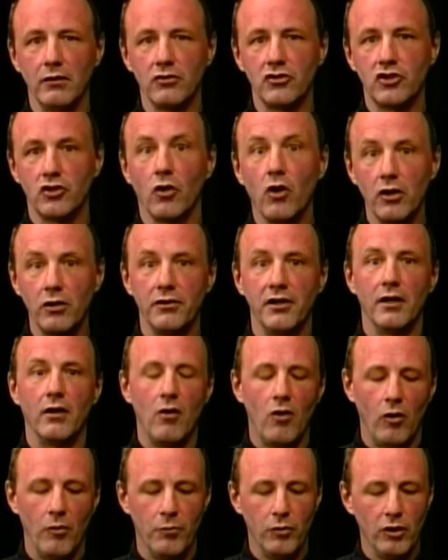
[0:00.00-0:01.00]
good. shorter than a
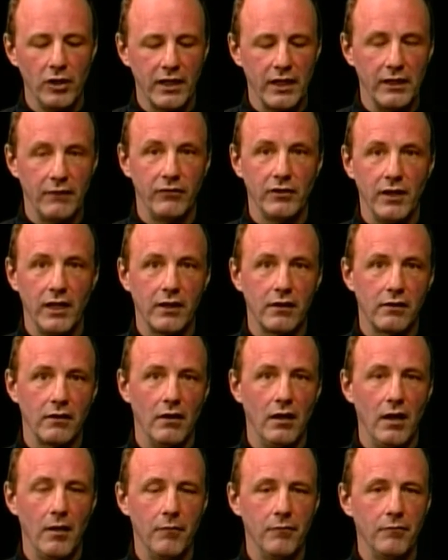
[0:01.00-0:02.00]
whole book, and if you like
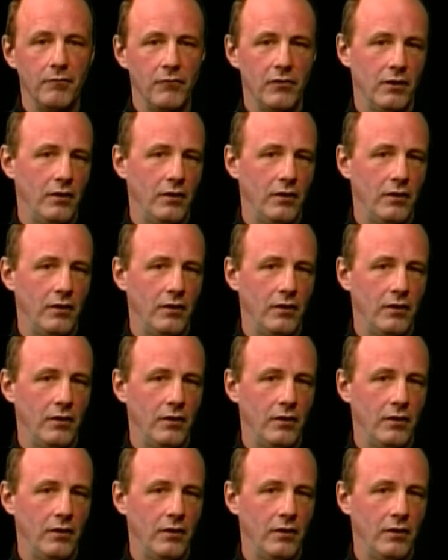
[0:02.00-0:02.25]
um,